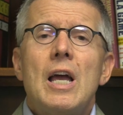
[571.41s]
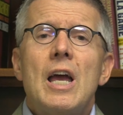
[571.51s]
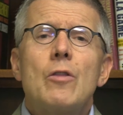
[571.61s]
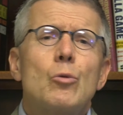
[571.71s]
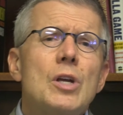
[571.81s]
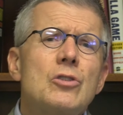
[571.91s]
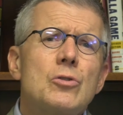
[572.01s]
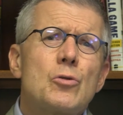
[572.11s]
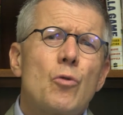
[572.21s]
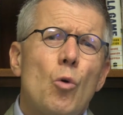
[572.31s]
And the
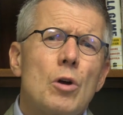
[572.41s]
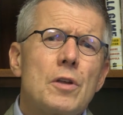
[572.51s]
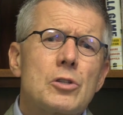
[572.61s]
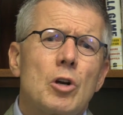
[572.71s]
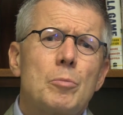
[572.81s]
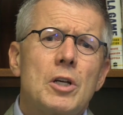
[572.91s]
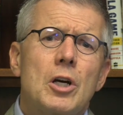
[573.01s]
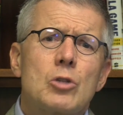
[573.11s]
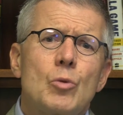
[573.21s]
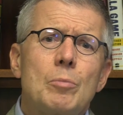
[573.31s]
reasons for this are
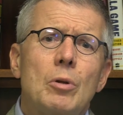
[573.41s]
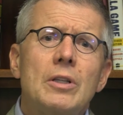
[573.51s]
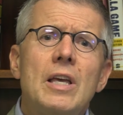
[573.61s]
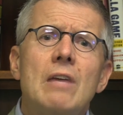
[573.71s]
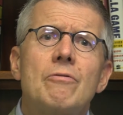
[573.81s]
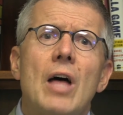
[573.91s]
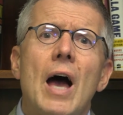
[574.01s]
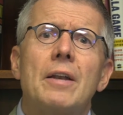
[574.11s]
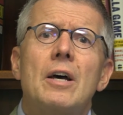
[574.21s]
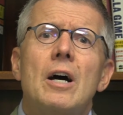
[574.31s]
because we believe that